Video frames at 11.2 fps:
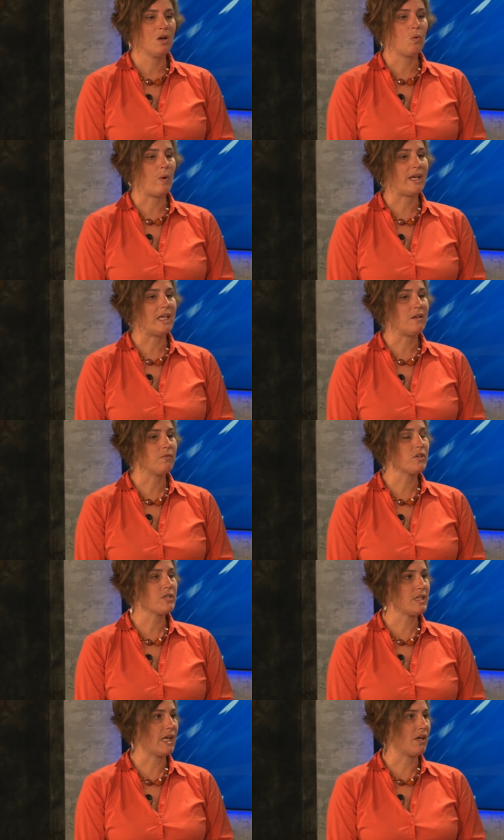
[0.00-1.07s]
When he
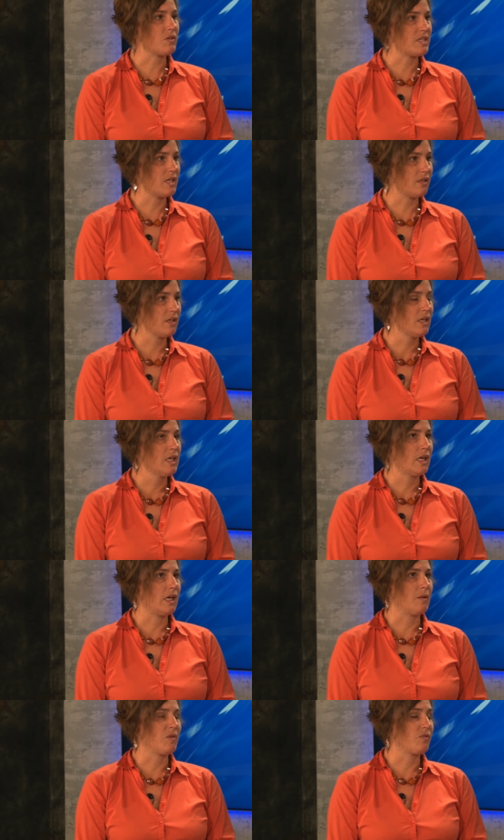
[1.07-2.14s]
first announced it,
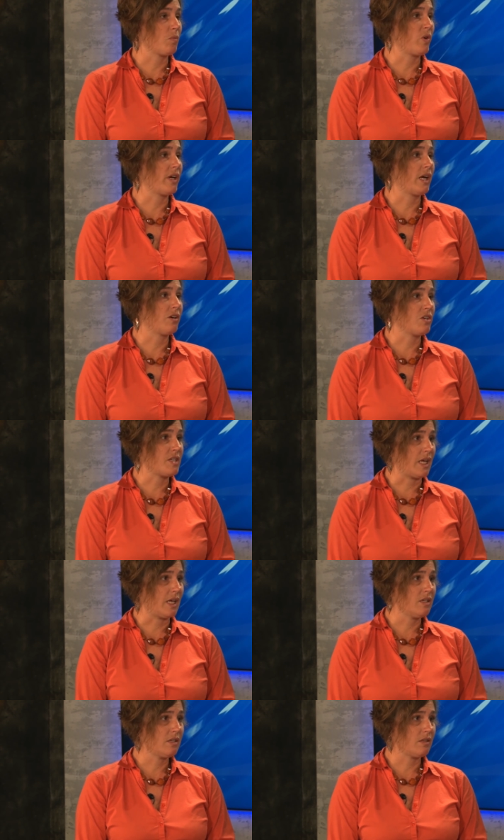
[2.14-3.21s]
from what I
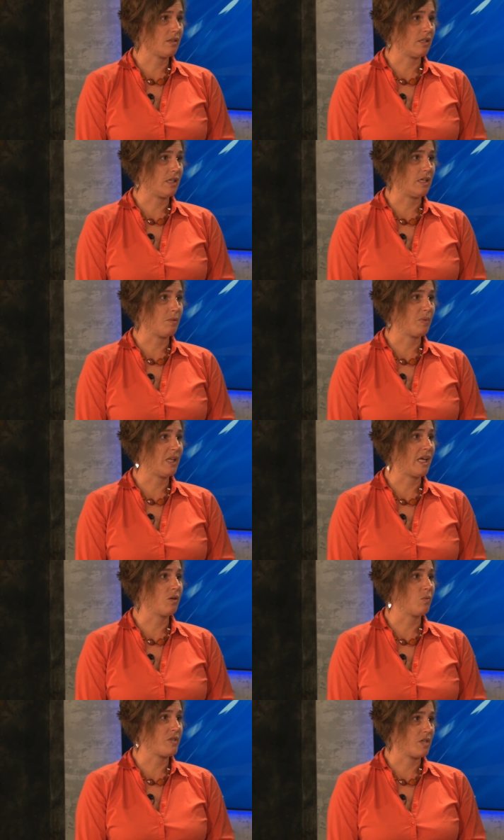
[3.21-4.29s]
understand, the
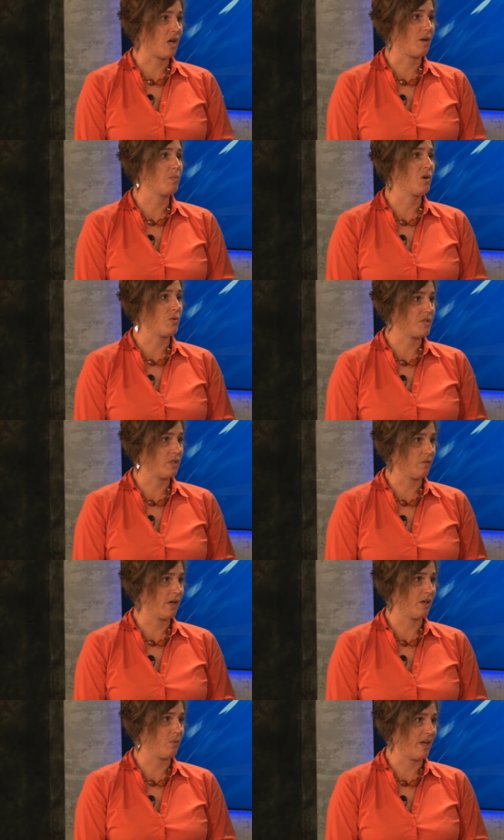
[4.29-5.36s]
plan was not posted
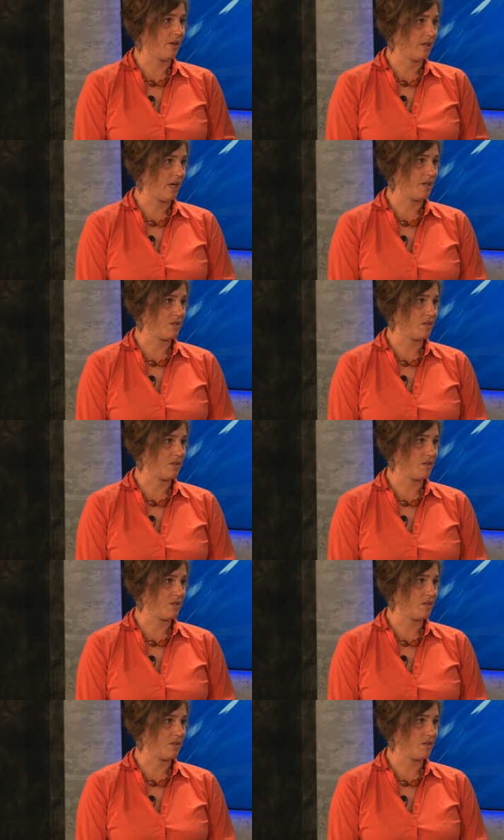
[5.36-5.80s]
right away as